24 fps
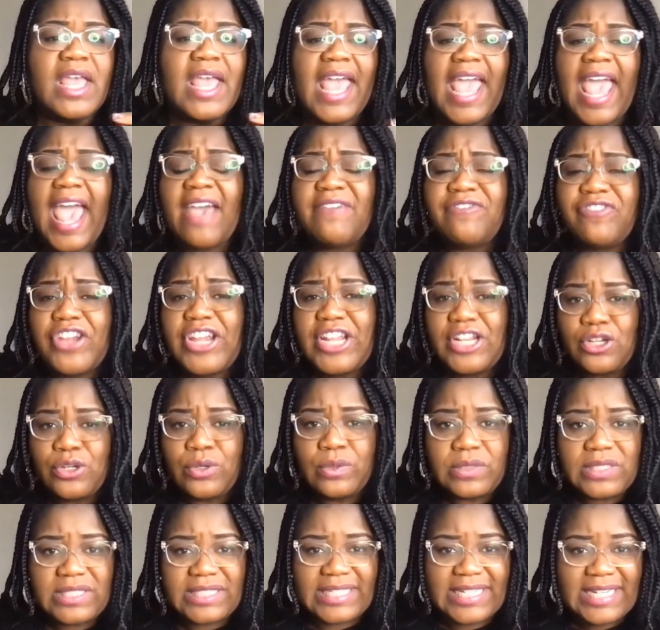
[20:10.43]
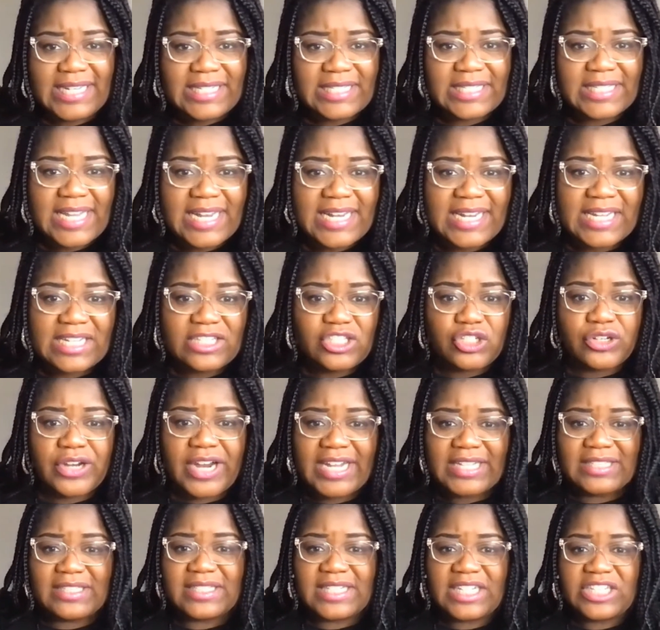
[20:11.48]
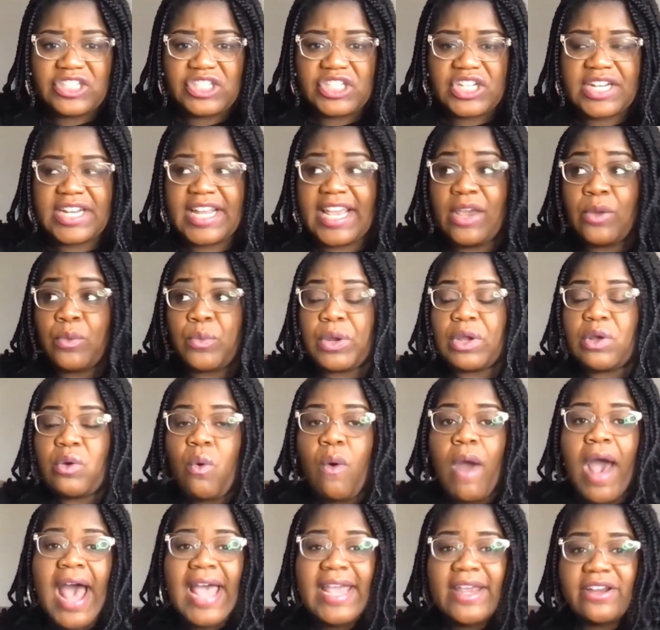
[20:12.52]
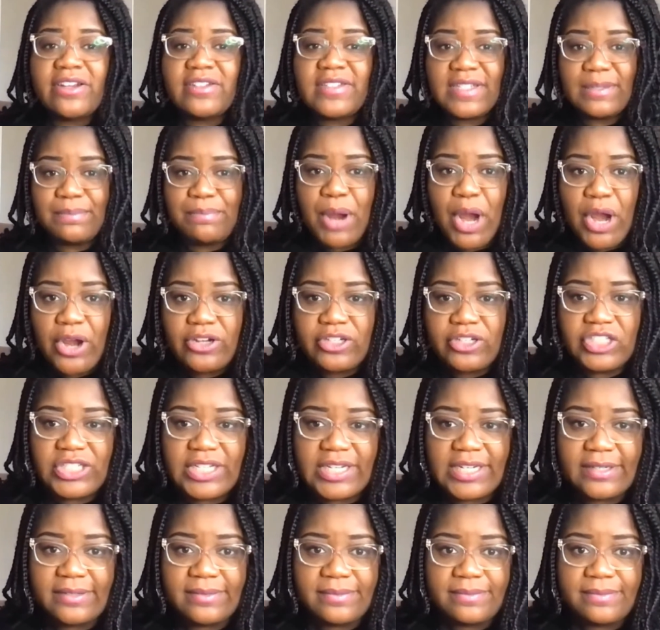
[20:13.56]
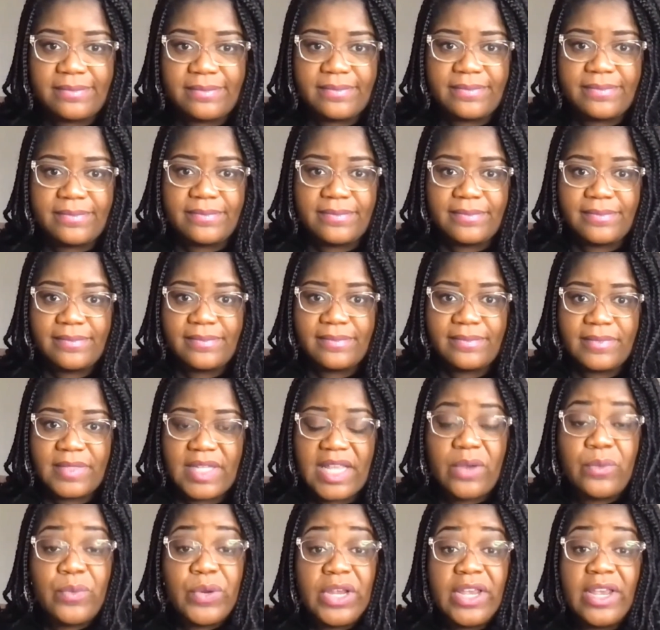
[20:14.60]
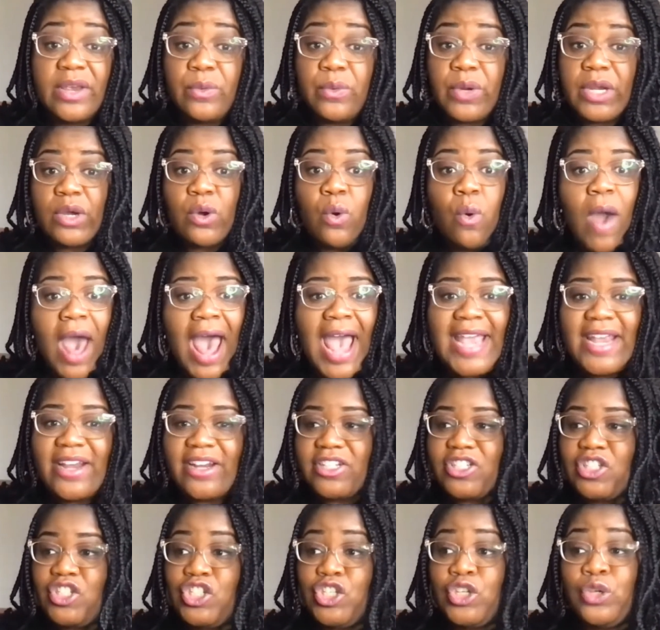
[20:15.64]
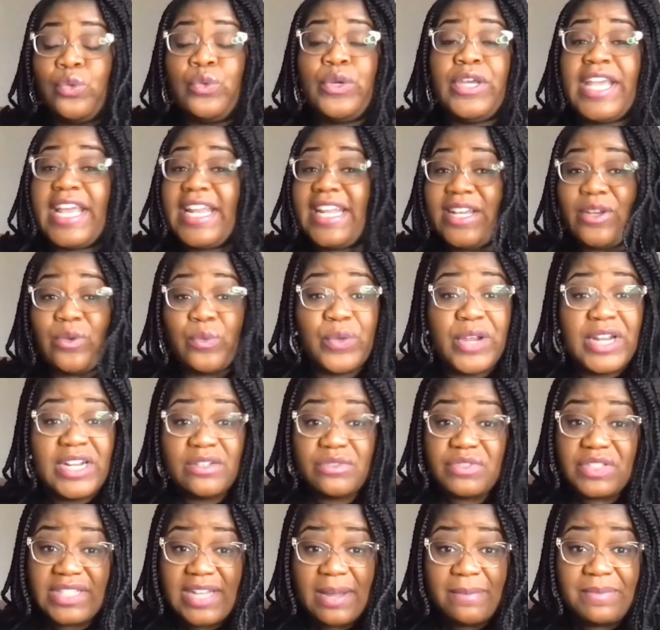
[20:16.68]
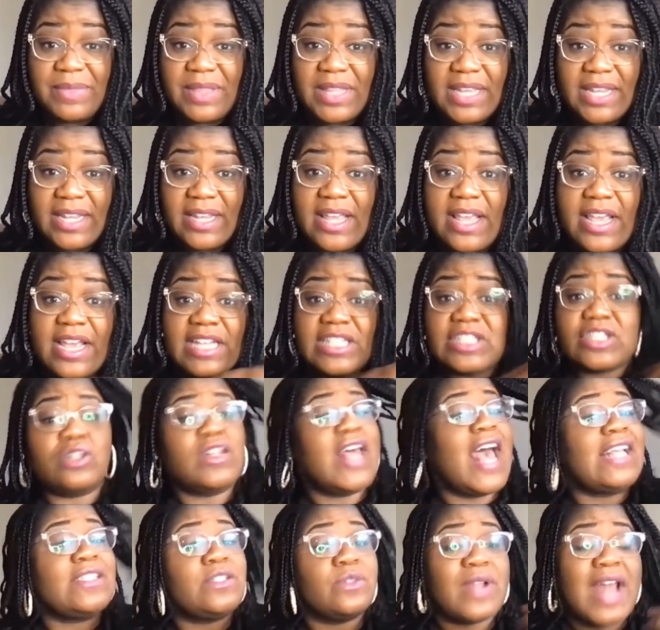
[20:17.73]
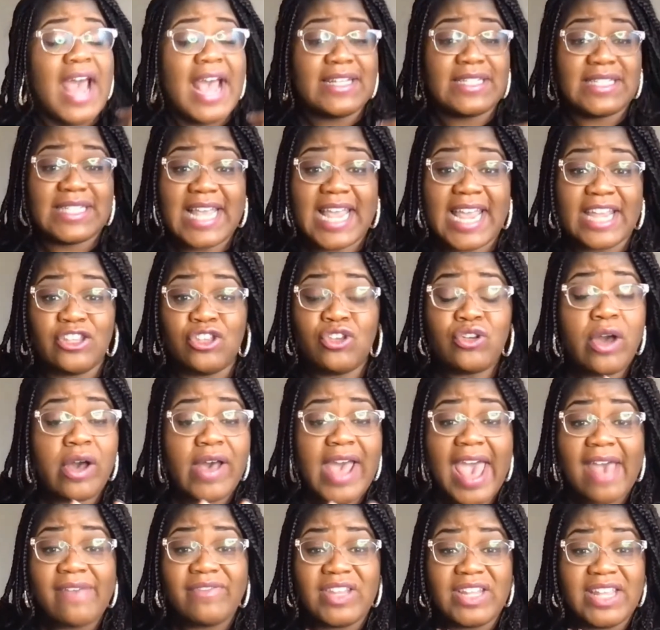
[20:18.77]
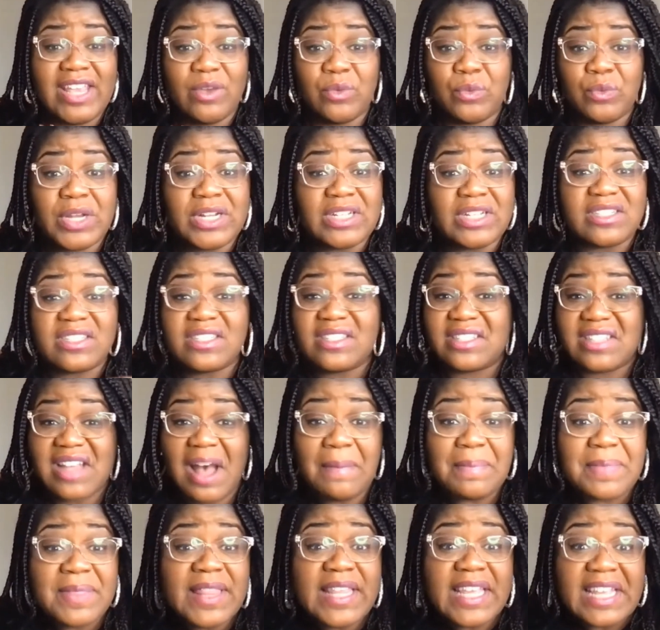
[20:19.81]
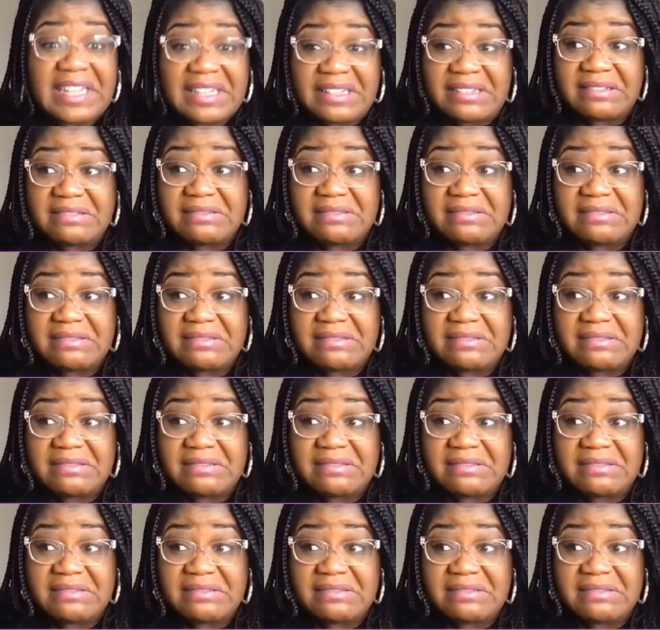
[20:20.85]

Every new season and transition, it requires a purging. It, re it requires you getting rid of something. So that's what I said. You're going to have to get rid of something.